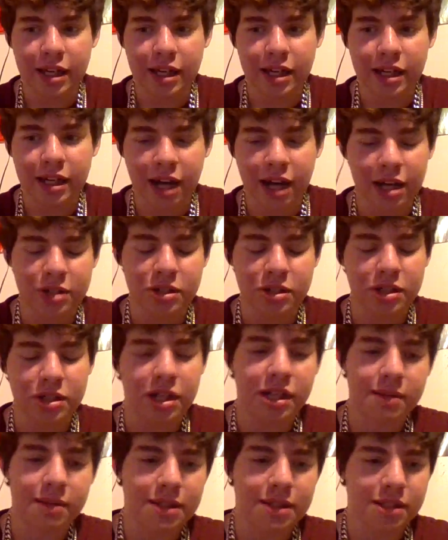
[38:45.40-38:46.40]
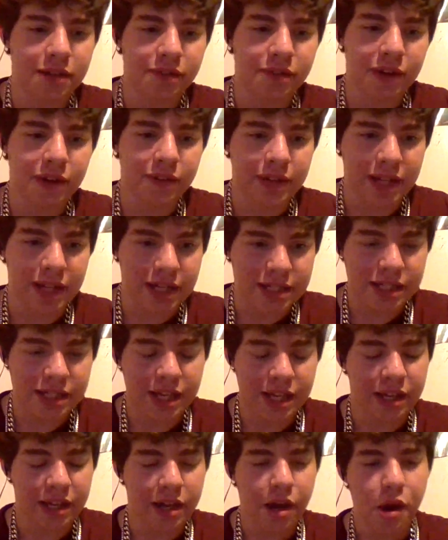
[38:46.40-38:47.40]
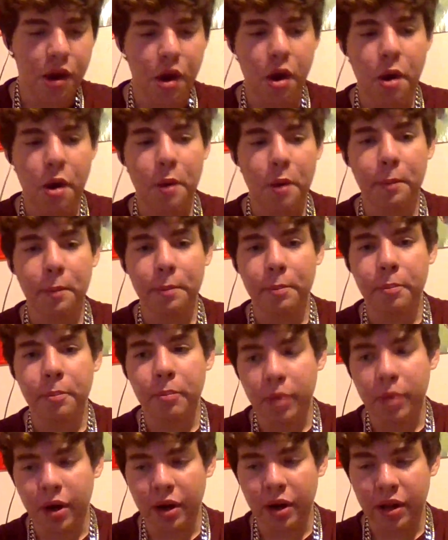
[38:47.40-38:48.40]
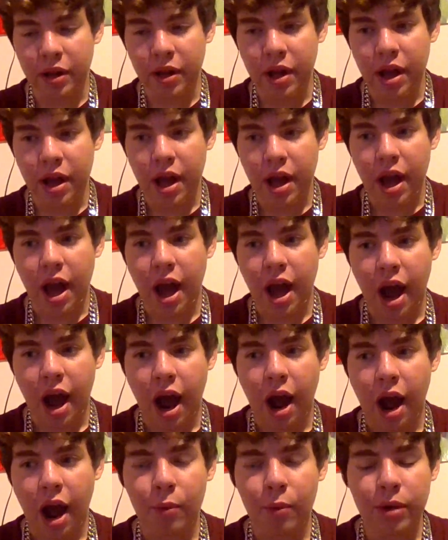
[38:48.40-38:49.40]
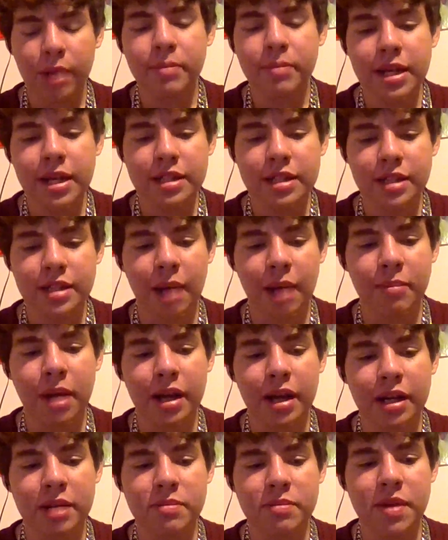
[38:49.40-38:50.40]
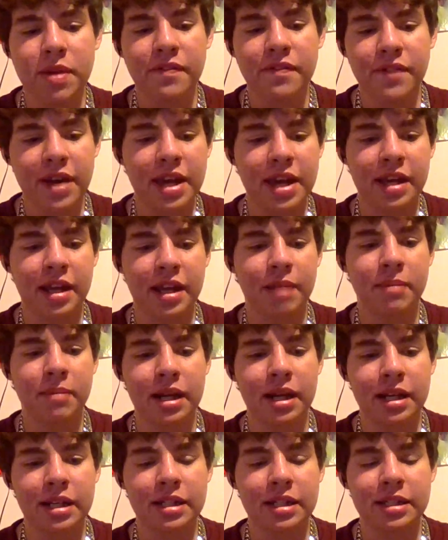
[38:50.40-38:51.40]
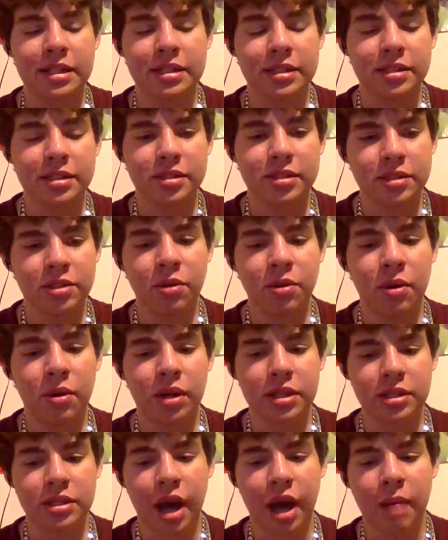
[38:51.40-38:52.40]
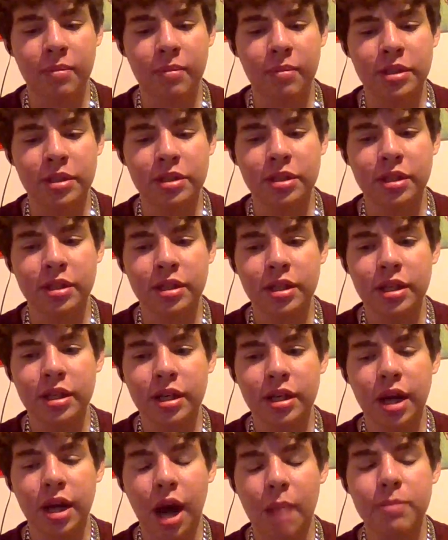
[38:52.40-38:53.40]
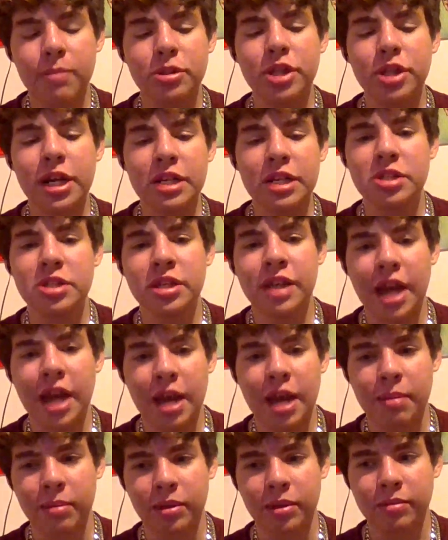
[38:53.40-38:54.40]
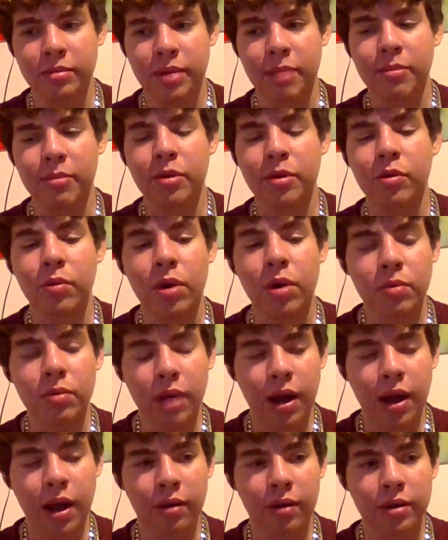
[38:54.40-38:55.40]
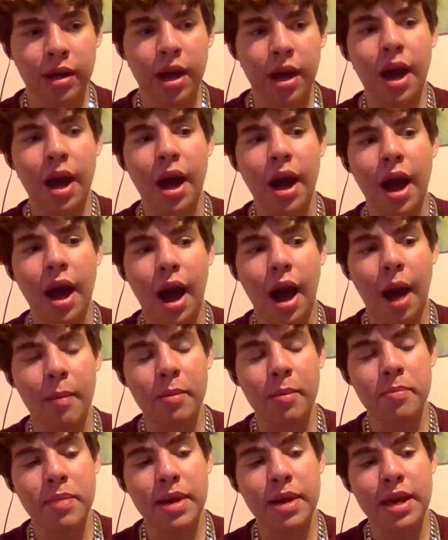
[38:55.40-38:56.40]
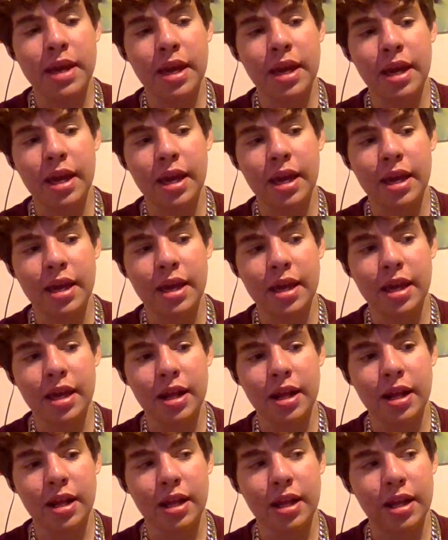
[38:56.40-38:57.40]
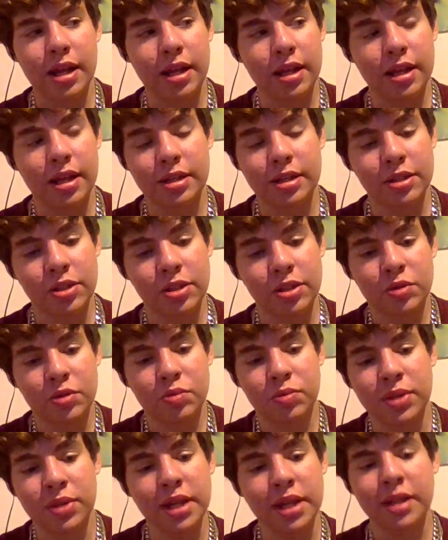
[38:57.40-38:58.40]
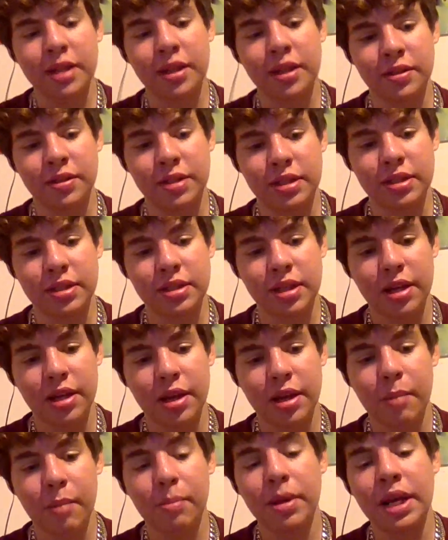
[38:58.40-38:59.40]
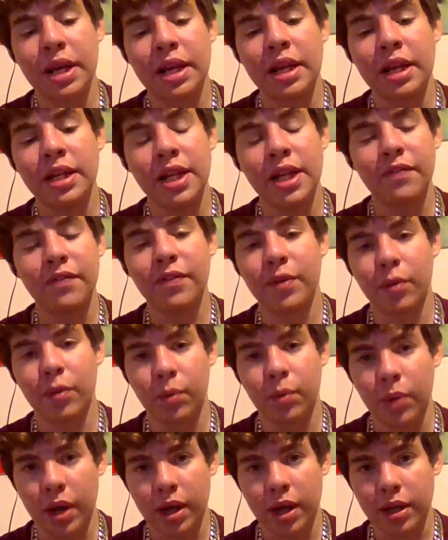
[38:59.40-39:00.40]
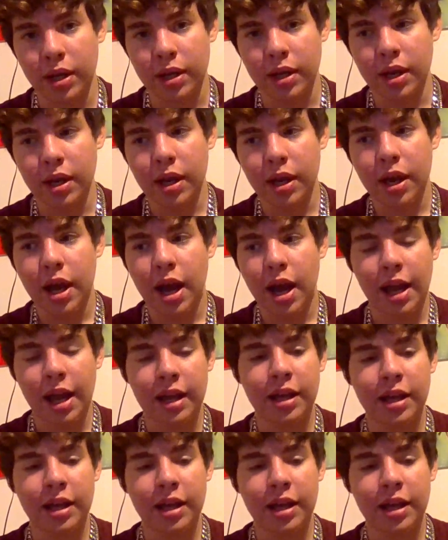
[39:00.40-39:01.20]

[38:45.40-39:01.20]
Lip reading: contradicting myself on everything I say, but what I mean is I'm not gonna be fake. I'm not gonna do all that shit. I'm gonna change the game a little bit. I'm gonna run around. I'm gonna be just ridiculous, but in a different way. I ain't